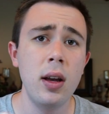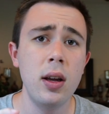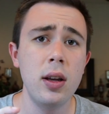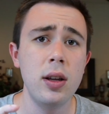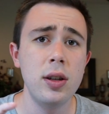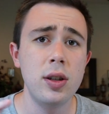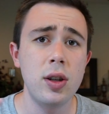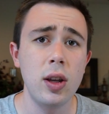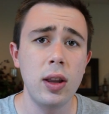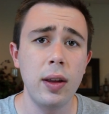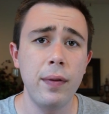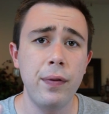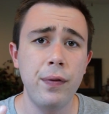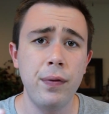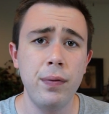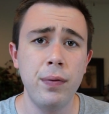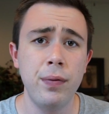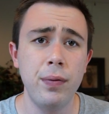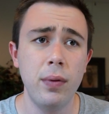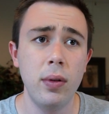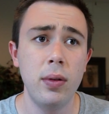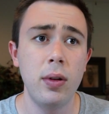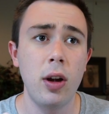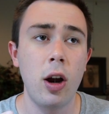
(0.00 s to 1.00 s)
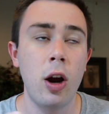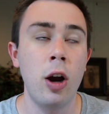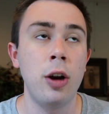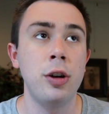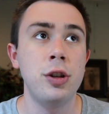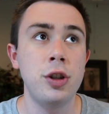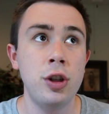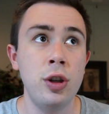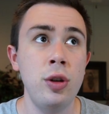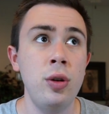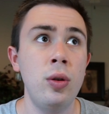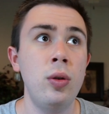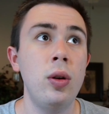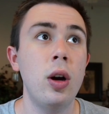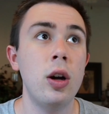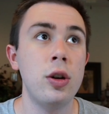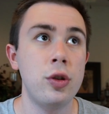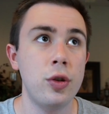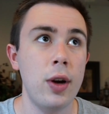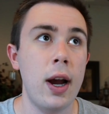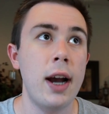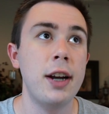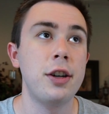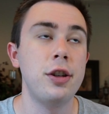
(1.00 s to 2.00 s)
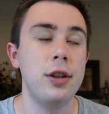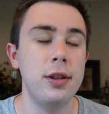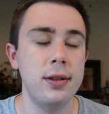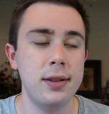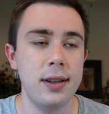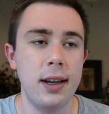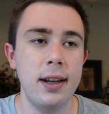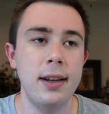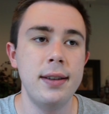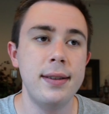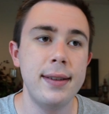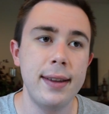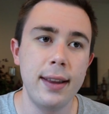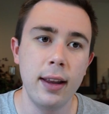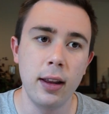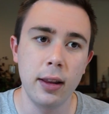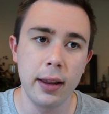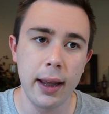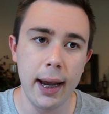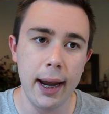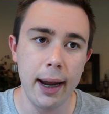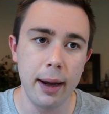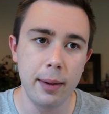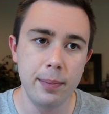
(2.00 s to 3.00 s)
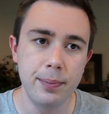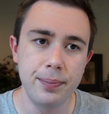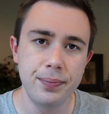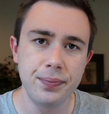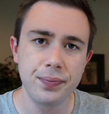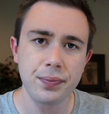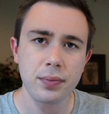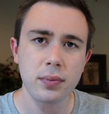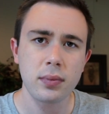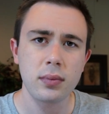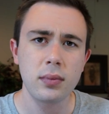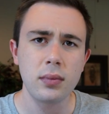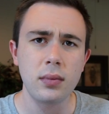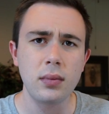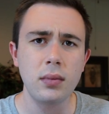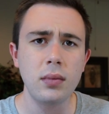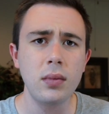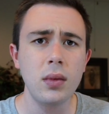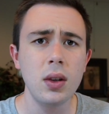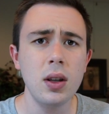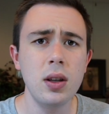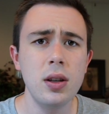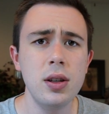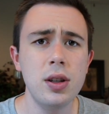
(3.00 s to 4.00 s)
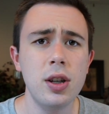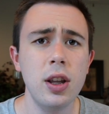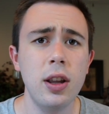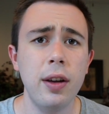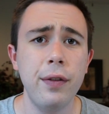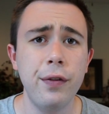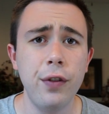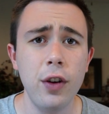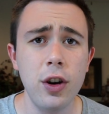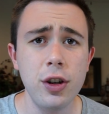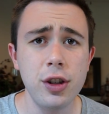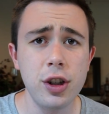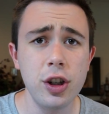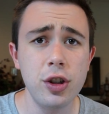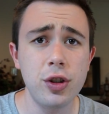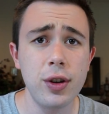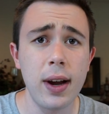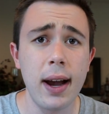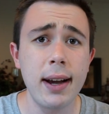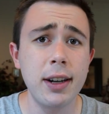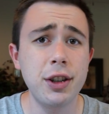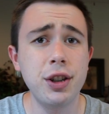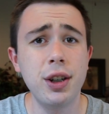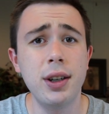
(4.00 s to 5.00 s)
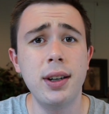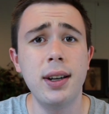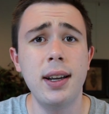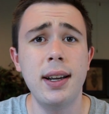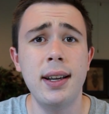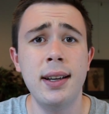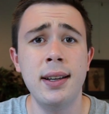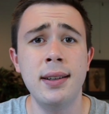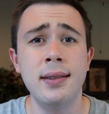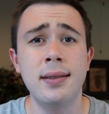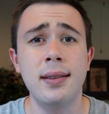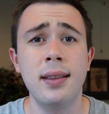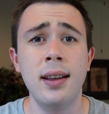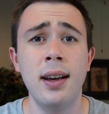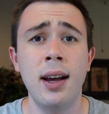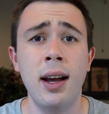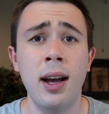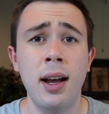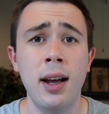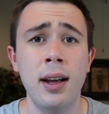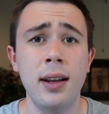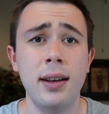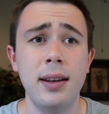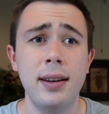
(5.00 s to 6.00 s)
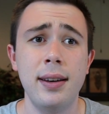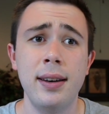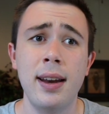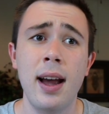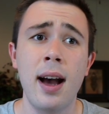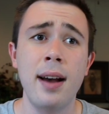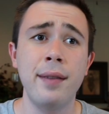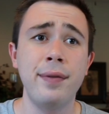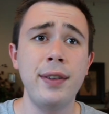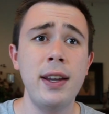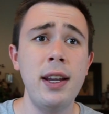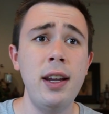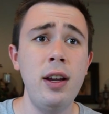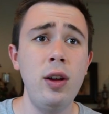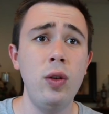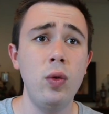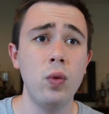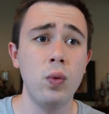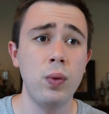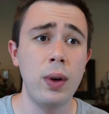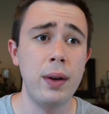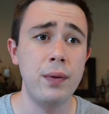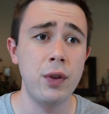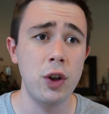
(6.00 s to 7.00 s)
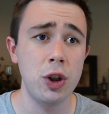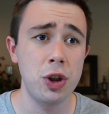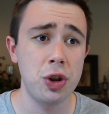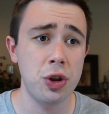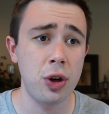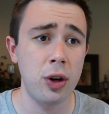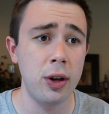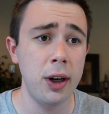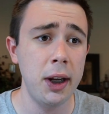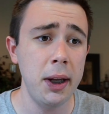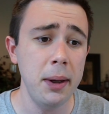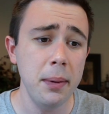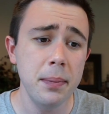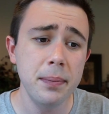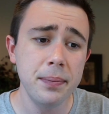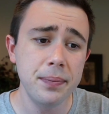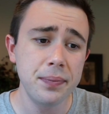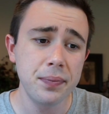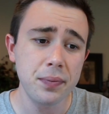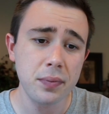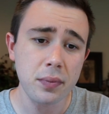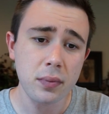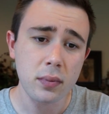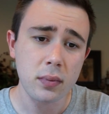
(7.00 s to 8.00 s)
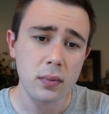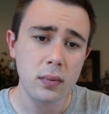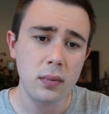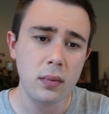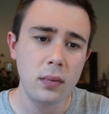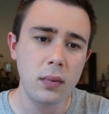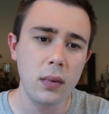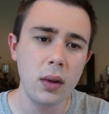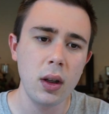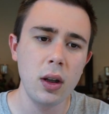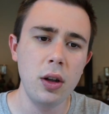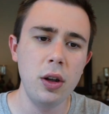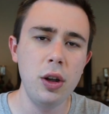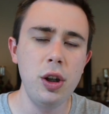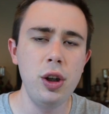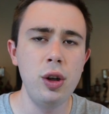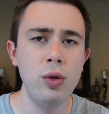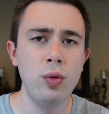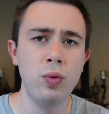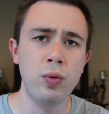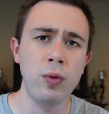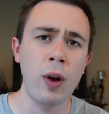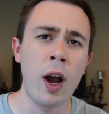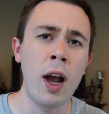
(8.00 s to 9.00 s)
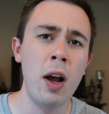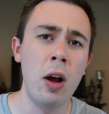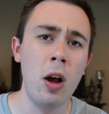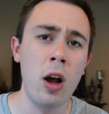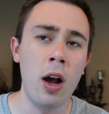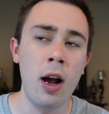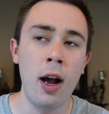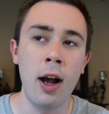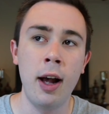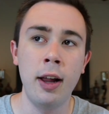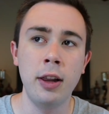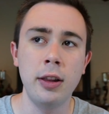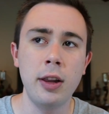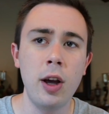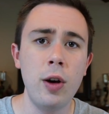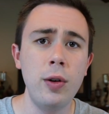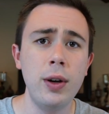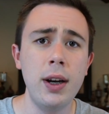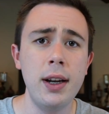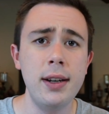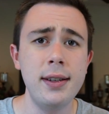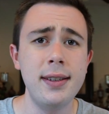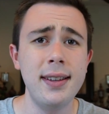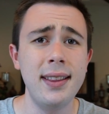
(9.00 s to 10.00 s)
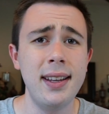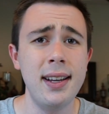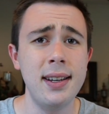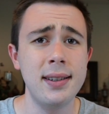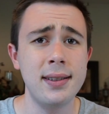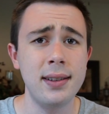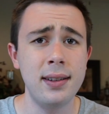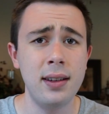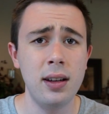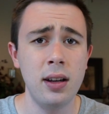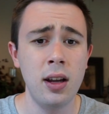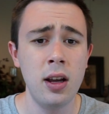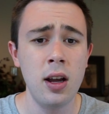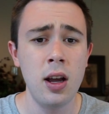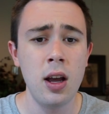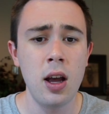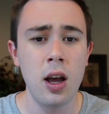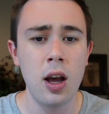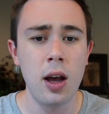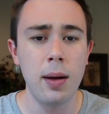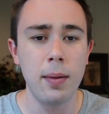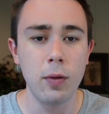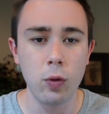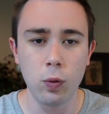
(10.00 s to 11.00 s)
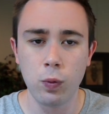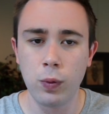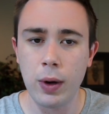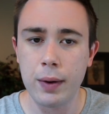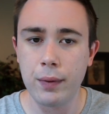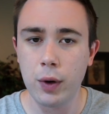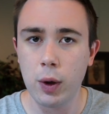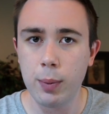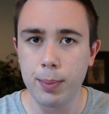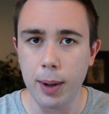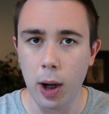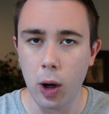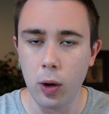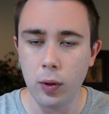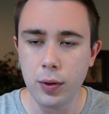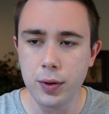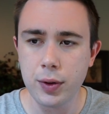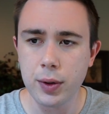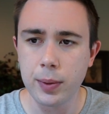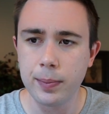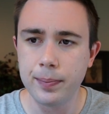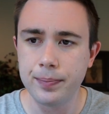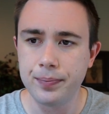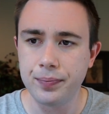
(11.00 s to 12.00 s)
So or 2 attractions into the land. So the first attraction is the Na'vi River Journey. You load into these river boats.